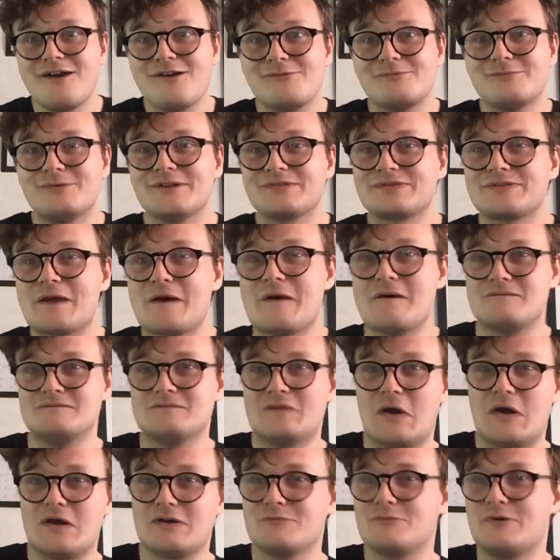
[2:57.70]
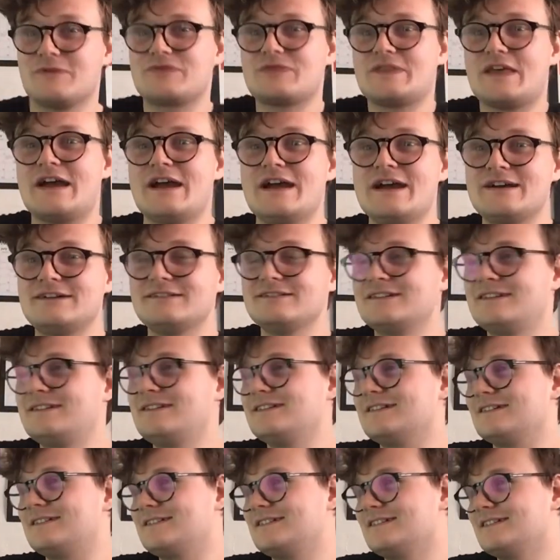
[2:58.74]
What the hell?
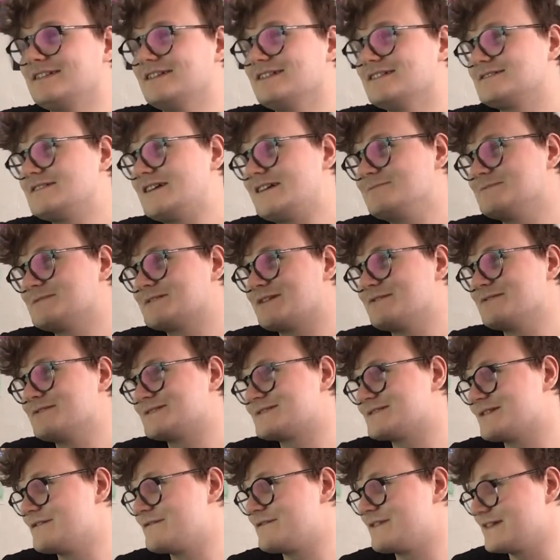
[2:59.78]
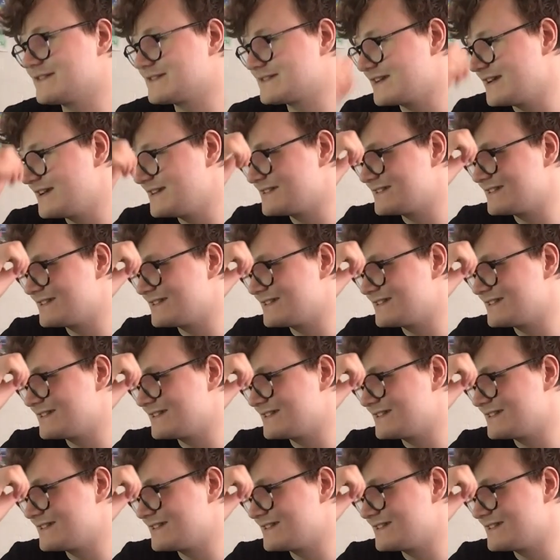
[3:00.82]
Time's going so fast, guys,